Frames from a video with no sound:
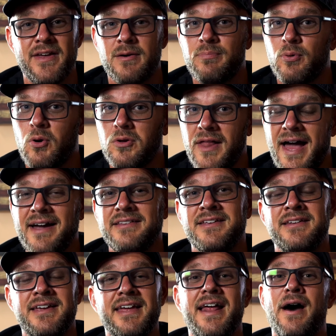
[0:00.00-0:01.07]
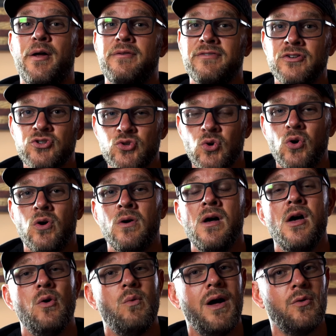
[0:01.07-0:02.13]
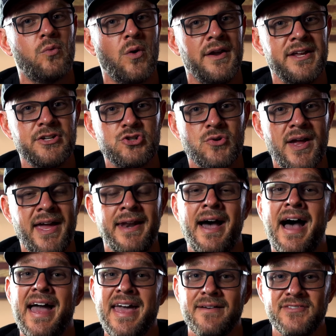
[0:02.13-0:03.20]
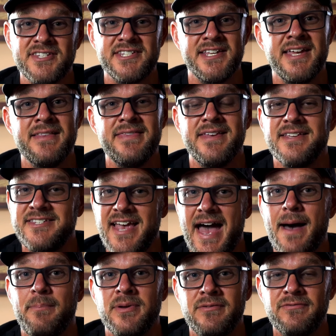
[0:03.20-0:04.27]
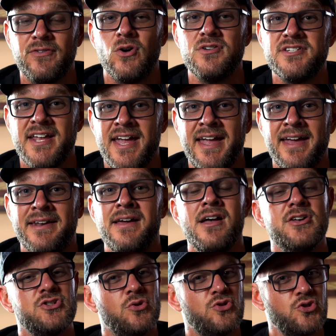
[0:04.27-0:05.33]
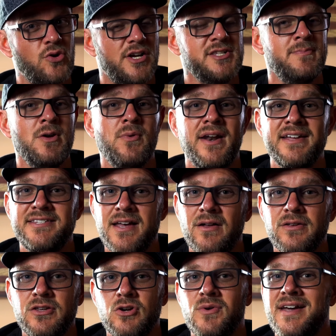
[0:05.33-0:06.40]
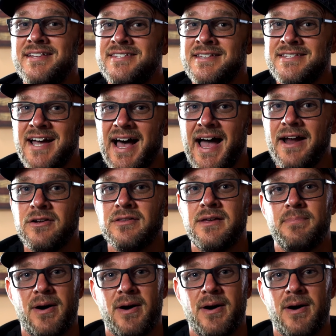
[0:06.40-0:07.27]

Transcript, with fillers: their prolactin get out of control while running Tren. I have seen this happen firsthand, so trust me when I tell you it's entirely